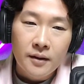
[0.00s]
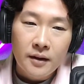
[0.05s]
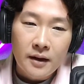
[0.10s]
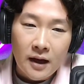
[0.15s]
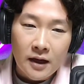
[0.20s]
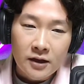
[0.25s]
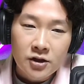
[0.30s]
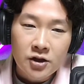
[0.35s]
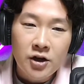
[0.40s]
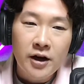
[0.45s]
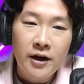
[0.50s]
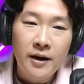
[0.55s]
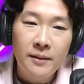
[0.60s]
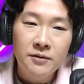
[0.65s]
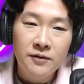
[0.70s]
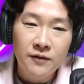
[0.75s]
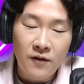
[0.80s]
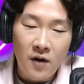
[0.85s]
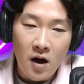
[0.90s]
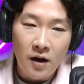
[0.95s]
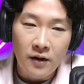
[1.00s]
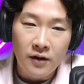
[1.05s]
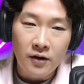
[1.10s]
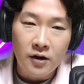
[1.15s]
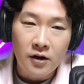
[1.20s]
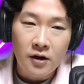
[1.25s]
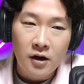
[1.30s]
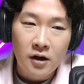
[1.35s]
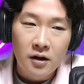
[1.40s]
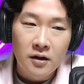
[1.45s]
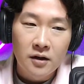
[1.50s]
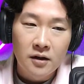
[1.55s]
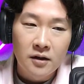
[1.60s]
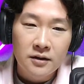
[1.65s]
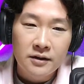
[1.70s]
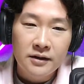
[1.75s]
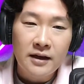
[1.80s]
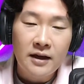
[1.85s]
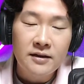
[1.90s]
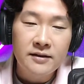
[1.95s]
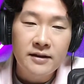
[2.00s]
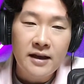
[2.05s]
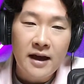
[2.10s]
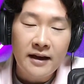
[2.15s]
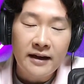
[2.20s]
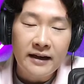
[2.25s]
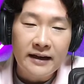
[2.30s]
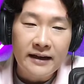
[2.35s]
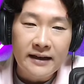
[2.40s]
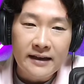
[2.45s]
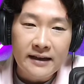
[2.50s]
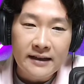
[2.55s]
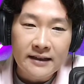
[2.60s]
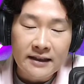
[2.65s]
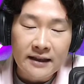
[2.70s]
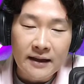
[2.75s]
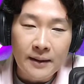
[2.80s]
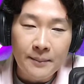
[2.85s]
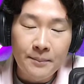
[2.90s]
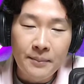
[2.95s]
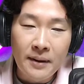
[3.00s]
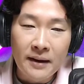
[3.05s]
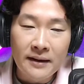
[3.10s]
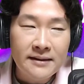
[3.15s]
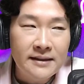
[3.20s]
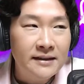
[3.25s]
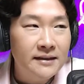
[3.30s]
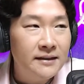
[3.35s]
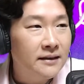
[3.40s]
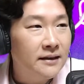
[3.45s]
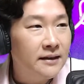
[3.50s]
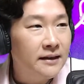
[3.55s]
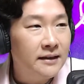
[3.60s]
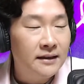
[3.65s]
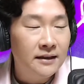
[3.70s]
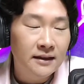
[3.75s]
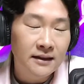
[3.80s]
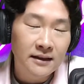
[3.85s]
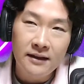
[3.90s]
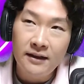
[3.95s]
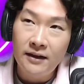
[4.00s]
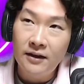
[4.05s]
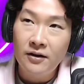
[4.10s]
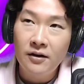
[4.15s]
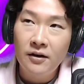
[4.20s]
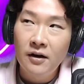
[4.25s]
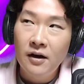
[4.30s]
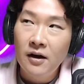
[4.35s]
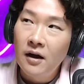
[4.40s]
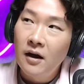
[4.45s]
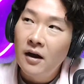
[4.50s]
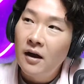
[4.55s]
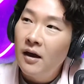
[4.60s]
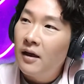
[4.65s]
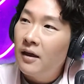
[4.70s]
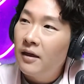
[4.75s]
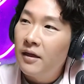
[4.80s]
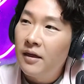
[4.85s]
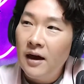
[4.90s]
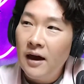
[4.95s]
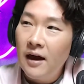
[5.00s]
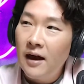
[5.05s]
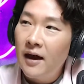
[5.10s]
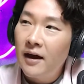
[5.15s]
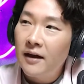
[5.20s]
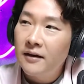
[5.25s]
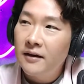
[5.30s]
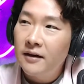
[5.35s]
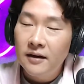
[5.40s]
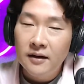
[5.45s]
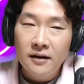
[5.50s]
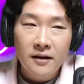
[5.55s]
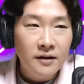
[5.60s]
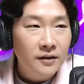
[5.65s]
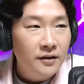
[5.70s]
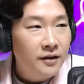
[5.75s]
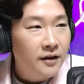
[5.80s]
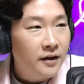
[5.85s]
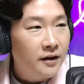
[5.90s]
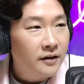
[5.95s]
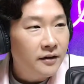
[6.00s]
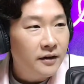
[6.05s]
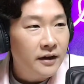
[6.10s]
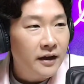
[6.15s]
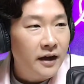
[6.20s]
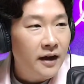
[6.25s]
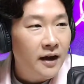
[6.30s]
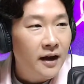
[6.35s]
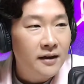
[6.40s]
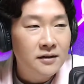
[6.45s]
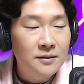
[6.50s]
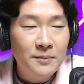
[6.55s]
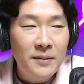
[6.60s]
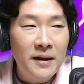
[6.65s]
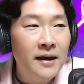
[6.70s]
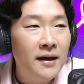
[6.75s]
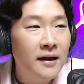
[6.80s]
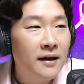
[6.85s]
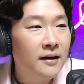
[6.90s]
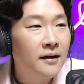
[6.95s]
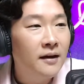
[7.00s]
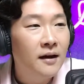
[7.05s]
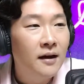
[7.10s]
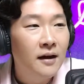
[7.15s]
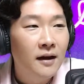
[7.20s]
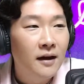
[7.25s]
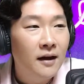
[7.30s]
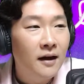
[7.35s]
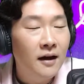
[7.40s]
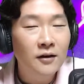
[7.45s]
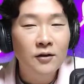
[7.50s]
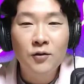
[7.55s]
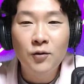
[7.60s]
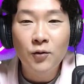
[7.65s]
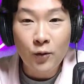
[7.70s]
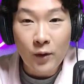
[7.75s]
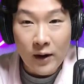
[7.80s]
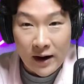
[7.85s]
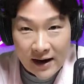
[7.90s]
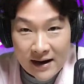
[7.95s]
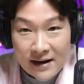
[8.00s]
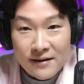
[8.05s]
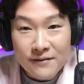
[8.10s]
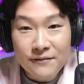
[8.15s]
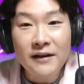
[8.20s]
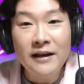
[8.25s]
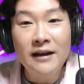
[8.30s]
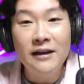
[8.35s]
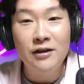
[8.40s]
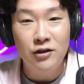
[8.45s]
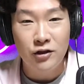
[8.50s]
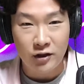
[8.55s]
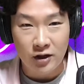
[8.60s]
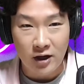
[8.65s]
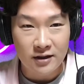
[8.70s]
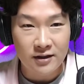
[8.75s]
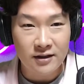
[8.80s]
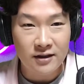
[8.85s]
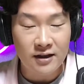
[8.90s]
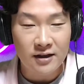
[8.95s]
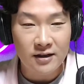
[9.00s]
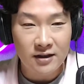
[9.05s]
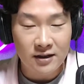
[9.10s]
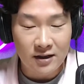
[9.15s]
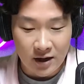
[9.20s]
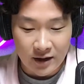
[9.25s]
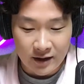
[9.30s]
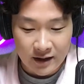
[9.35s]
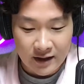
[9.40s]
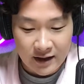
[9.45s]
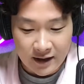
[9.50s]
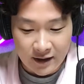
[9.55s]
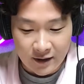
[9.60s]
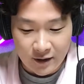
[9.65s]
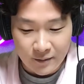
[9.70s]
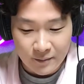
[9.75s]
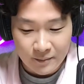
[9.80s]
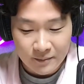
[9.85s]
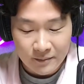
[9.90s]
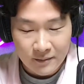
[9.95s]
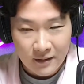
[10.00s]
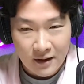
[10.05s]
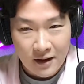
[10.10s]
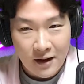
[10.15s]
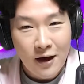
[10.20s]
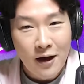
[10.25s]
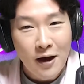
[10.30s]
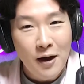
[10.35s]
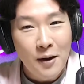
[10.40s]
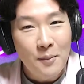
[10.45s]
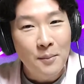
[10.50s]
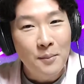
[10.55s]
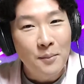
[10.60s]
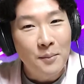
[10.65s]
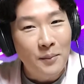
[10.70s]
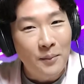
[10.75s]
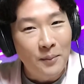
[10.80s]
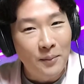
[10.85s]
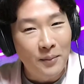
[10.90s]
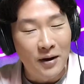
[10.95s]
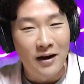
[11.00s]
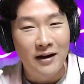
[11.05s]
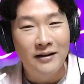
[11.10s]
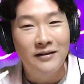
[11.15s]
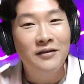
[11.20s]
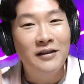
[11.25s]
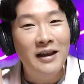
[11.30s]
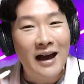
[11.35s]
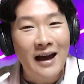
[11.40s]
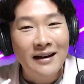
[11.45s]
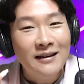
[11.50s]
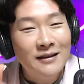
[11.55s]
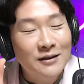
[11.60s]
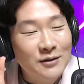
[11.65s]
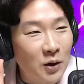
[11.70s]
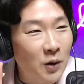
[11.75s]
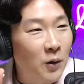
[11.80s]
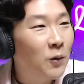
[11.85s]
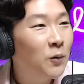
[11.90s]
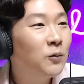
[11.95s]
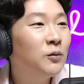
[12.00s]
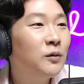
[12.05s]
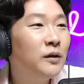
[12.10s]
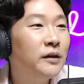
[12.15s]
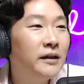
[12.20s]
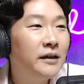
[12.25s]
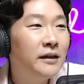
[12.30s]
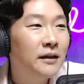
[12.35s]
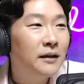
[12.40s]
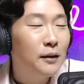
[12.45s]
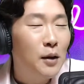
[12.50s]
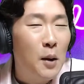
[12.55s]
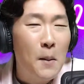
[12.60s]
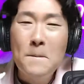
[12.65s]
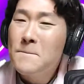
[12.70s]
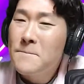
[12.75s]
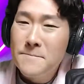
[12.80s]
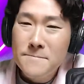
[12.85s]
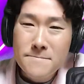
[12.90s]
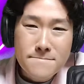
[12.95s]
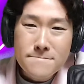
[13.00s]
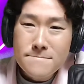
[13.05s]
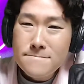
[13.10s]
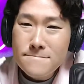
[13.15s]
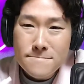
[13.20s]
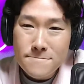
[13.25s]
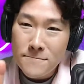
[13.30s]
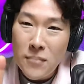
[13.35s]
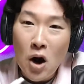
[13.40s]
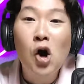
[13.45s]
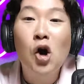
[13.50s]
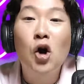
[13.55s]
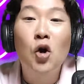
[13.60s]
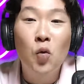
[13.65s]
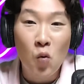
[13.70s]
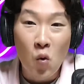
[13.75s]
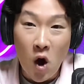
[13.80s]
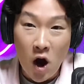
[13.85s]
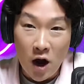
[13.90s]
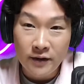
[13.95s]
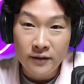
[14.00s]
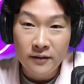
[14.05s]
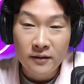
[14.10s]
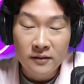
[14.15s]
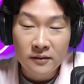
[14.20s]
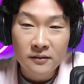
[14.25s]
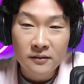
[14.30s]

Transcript: SJM's father says that it is abundantly clear that there has been a grave injustice done here. But that is only part one.